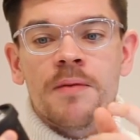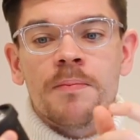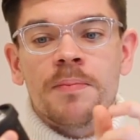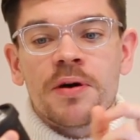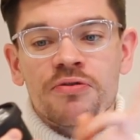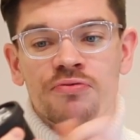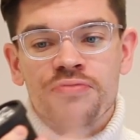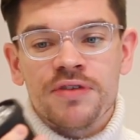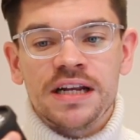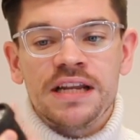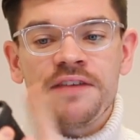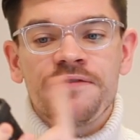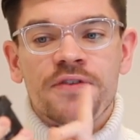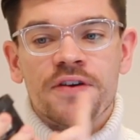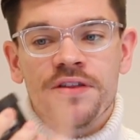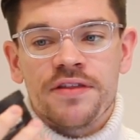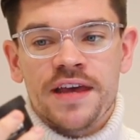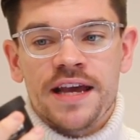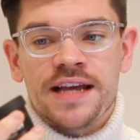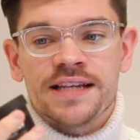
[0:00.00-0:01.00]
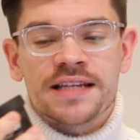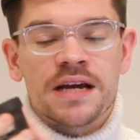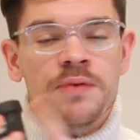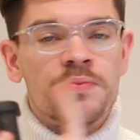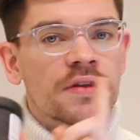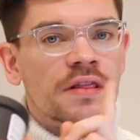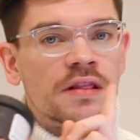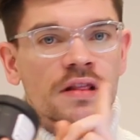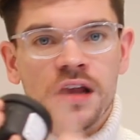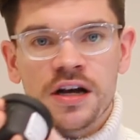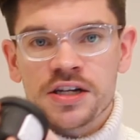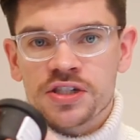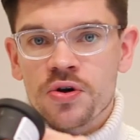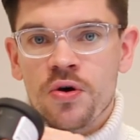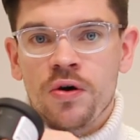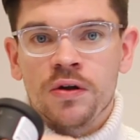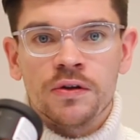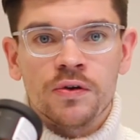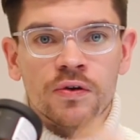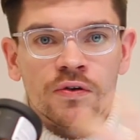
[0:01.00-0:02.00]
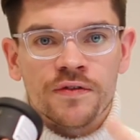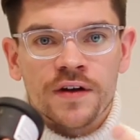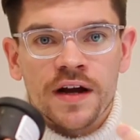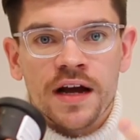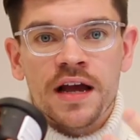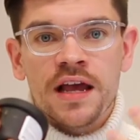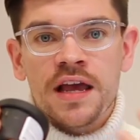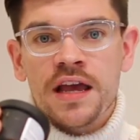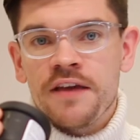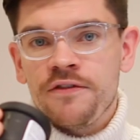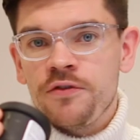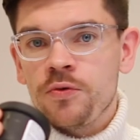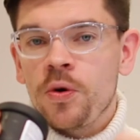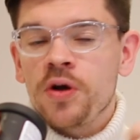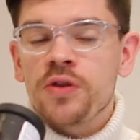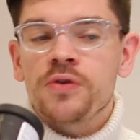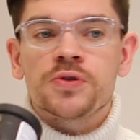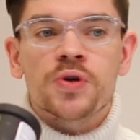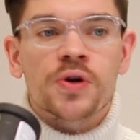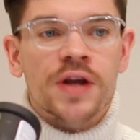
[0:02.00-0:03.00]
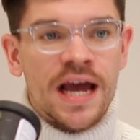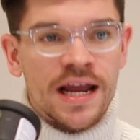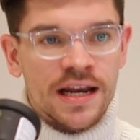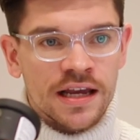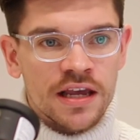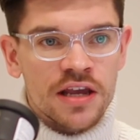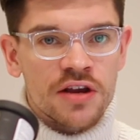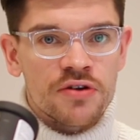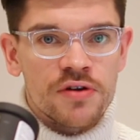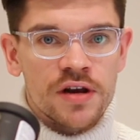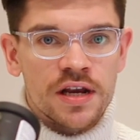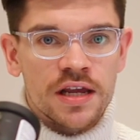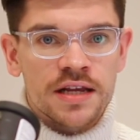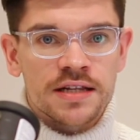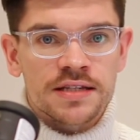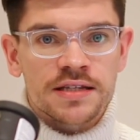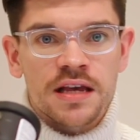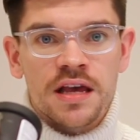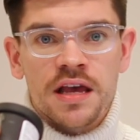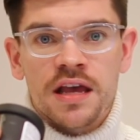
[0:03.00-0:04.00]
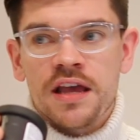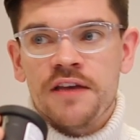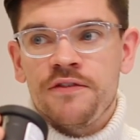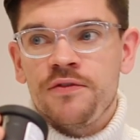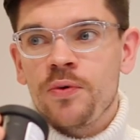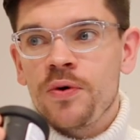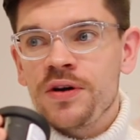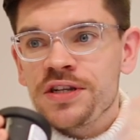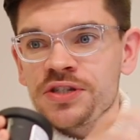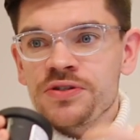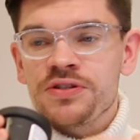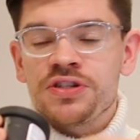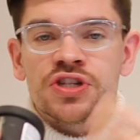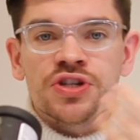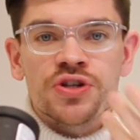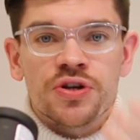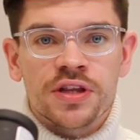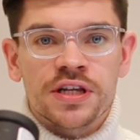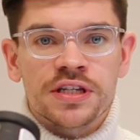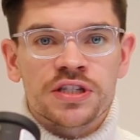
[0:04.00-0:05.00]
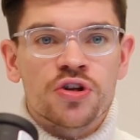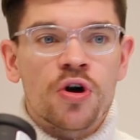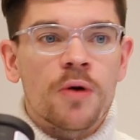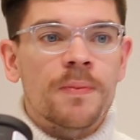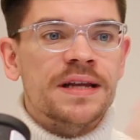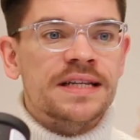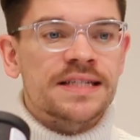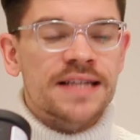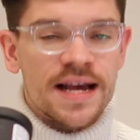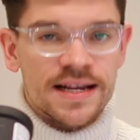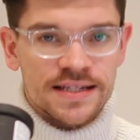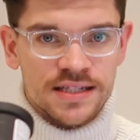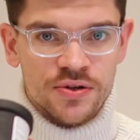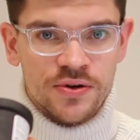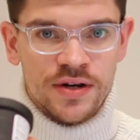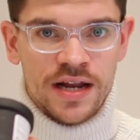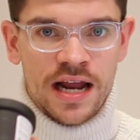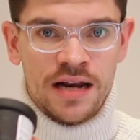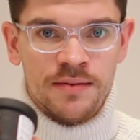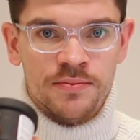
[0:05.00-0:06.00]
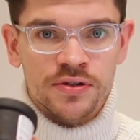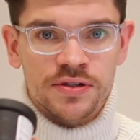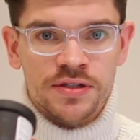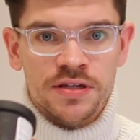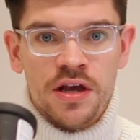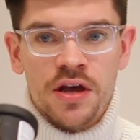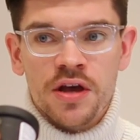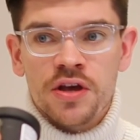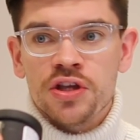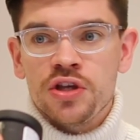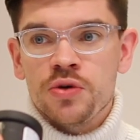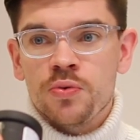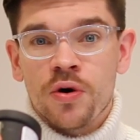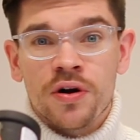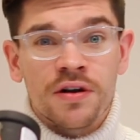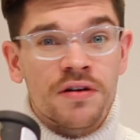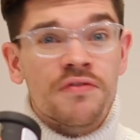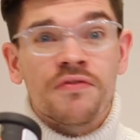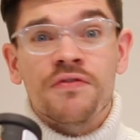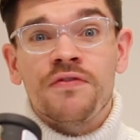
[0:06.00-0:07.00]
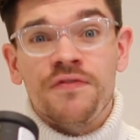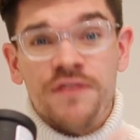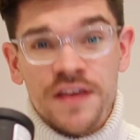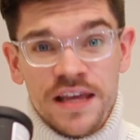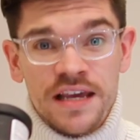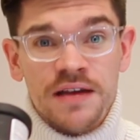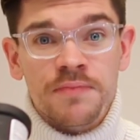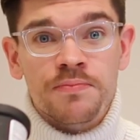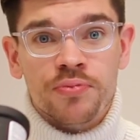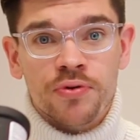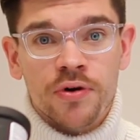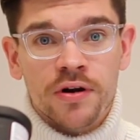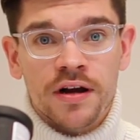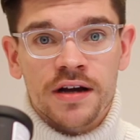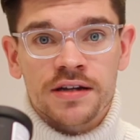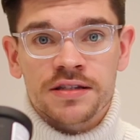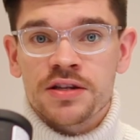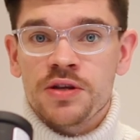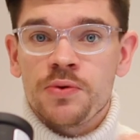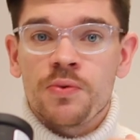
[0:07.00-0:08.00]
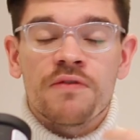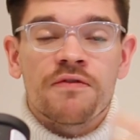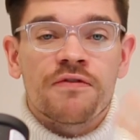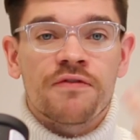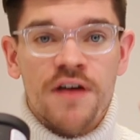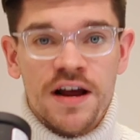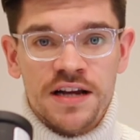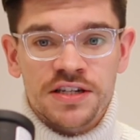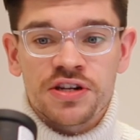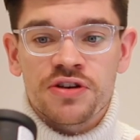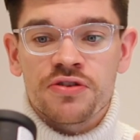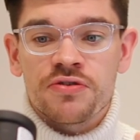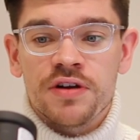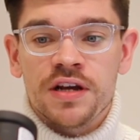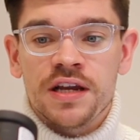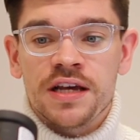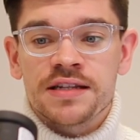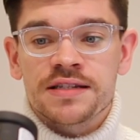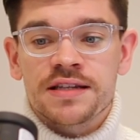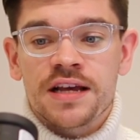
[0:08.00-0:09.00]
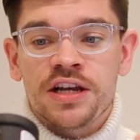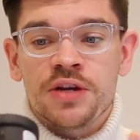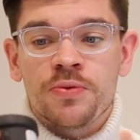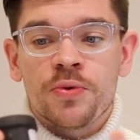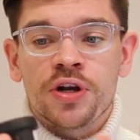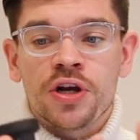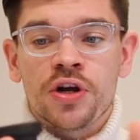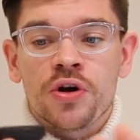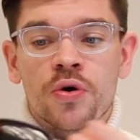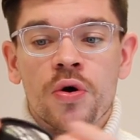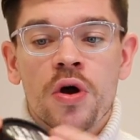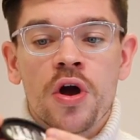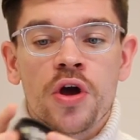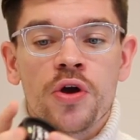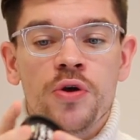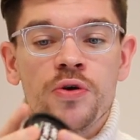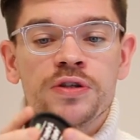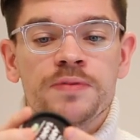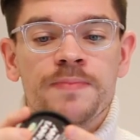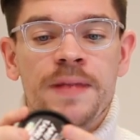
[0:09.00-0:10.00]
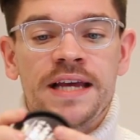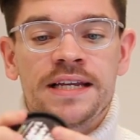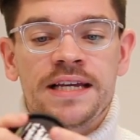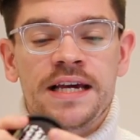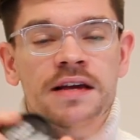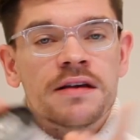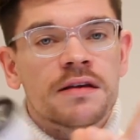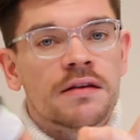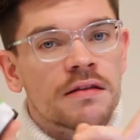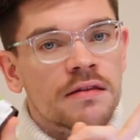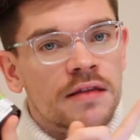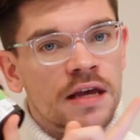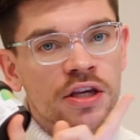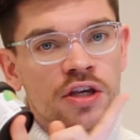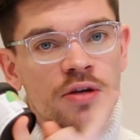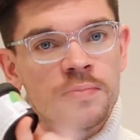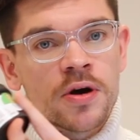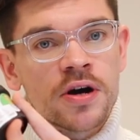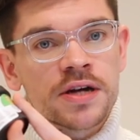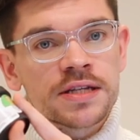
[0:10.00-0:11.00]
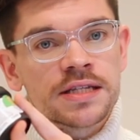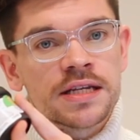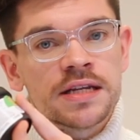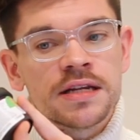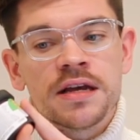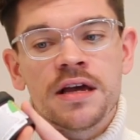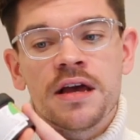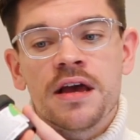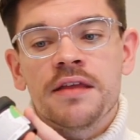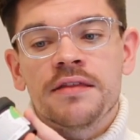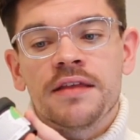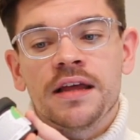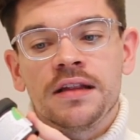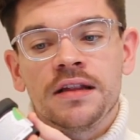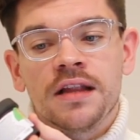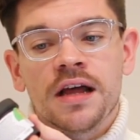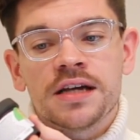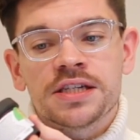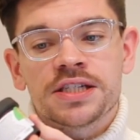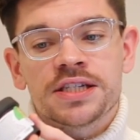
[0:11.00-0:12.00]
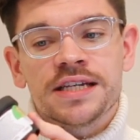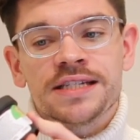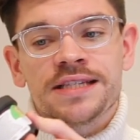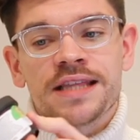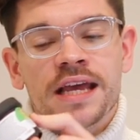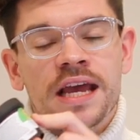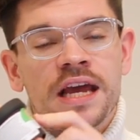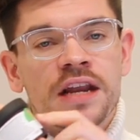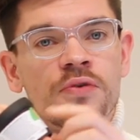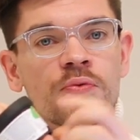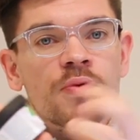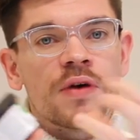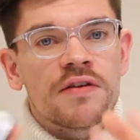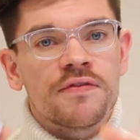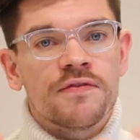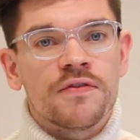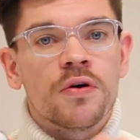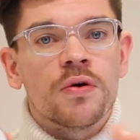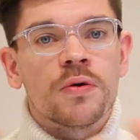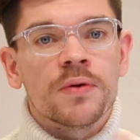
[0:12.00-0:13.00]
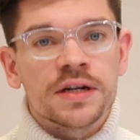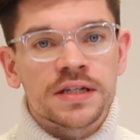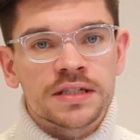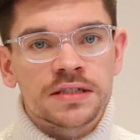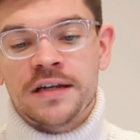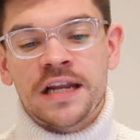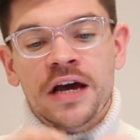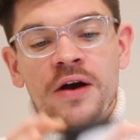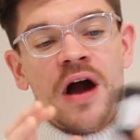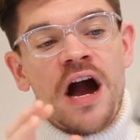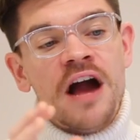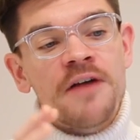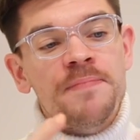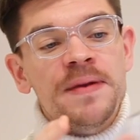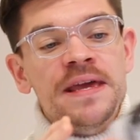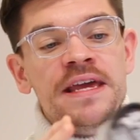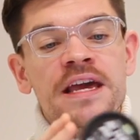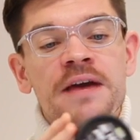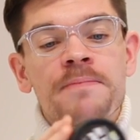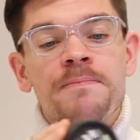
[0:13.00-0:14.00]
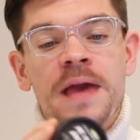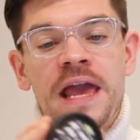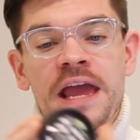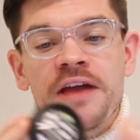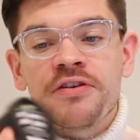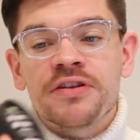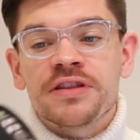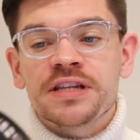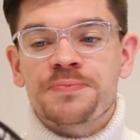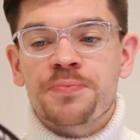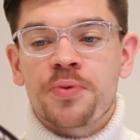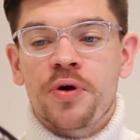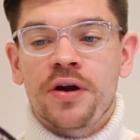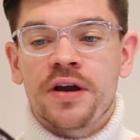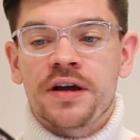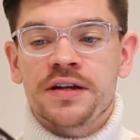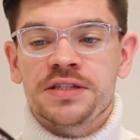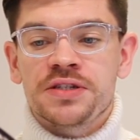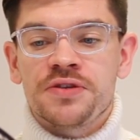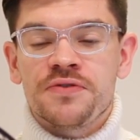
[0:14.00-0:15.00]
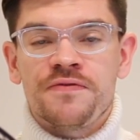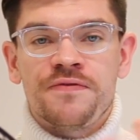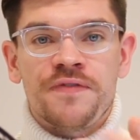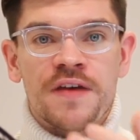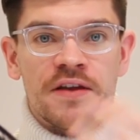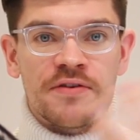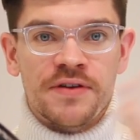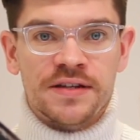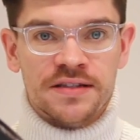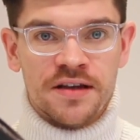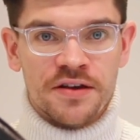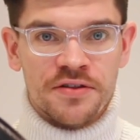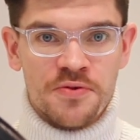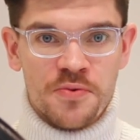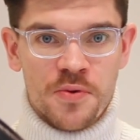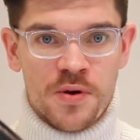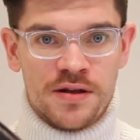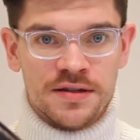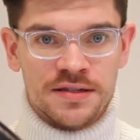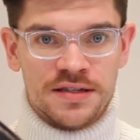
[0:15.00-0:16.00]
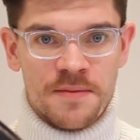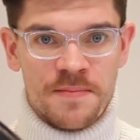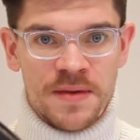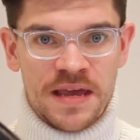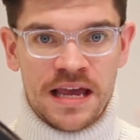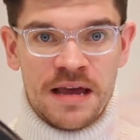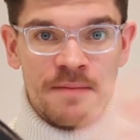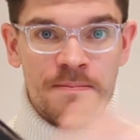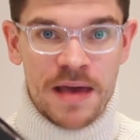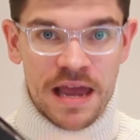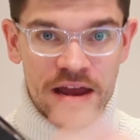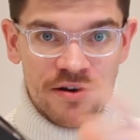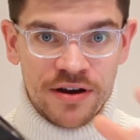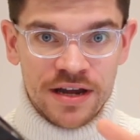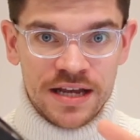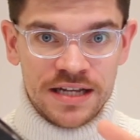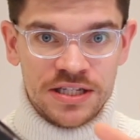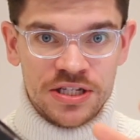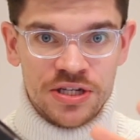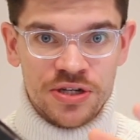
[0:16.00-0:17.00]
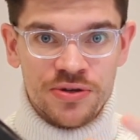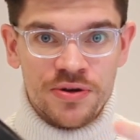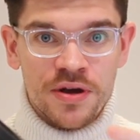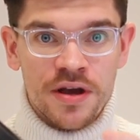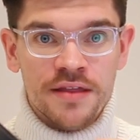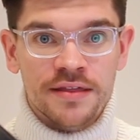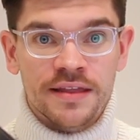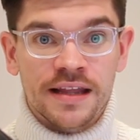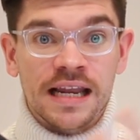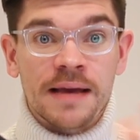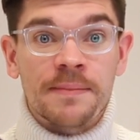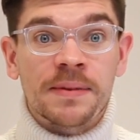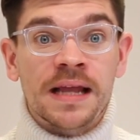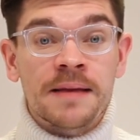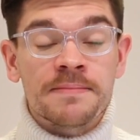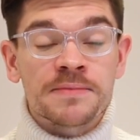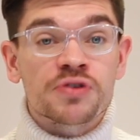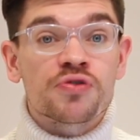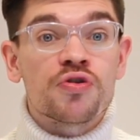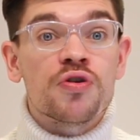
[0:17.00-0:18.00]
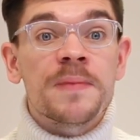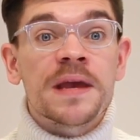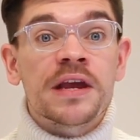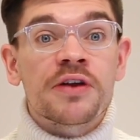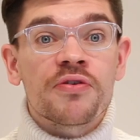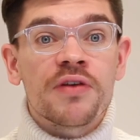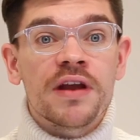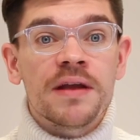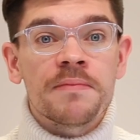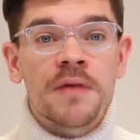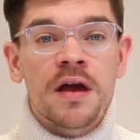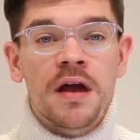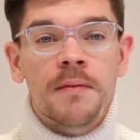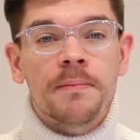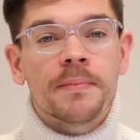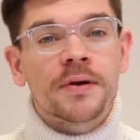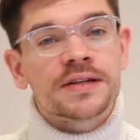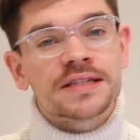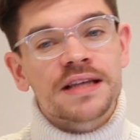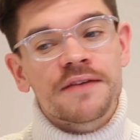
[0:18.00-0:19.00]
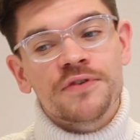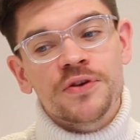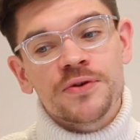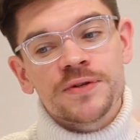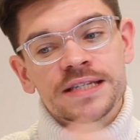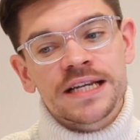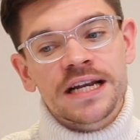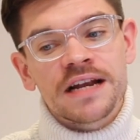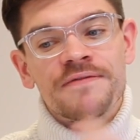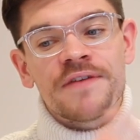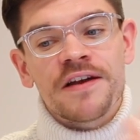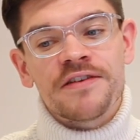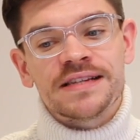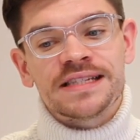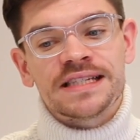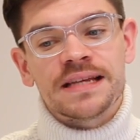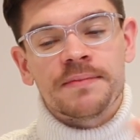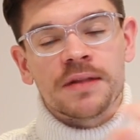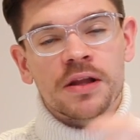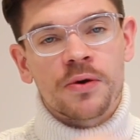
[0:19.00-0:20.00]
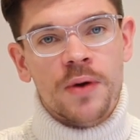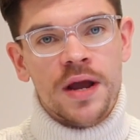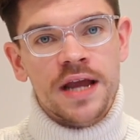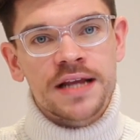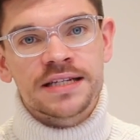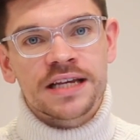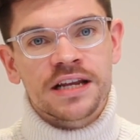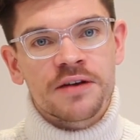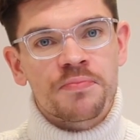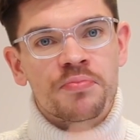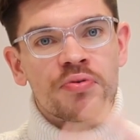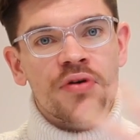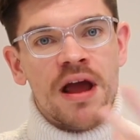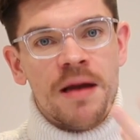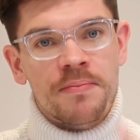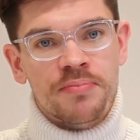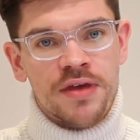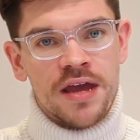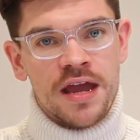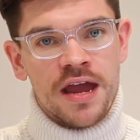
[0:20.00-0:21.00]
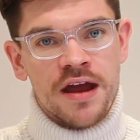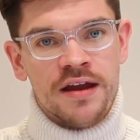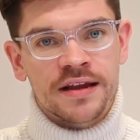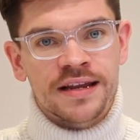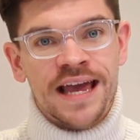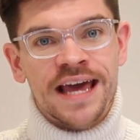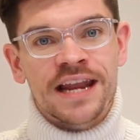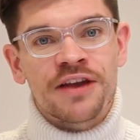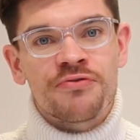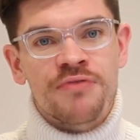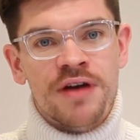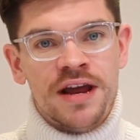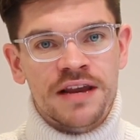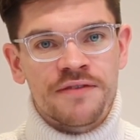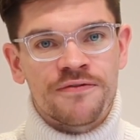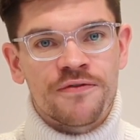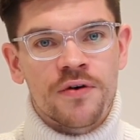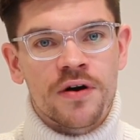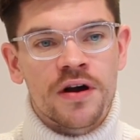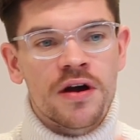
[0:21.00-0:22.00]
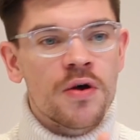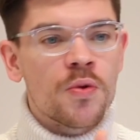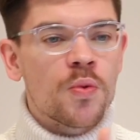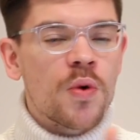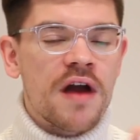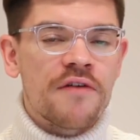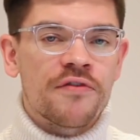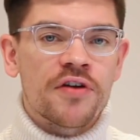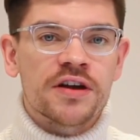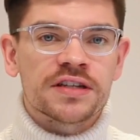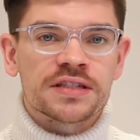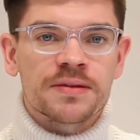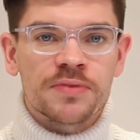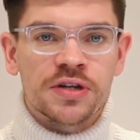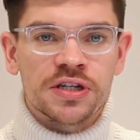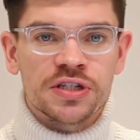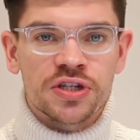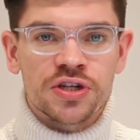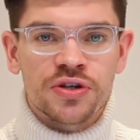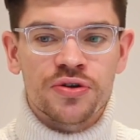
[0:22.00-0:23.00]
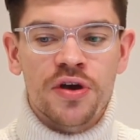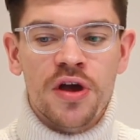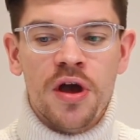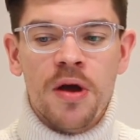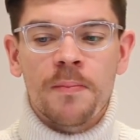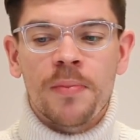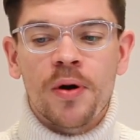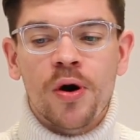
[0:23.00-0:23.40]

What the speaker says: But really for this, and with Lush all over, if you want those organic ingredients, if you want to ensure that it's not being tested on animals, you want vegan products, you want fresh ingredients, and you want to know who's made it, thank you Martin, then Lush is the kind of way forward. Now I've been comparing this product to various other ones. I've been comparing it to the Label M's grooming cream, because I've used it in a very similar way to kind of prep the hair and get it ready for whatever else I'm going to do.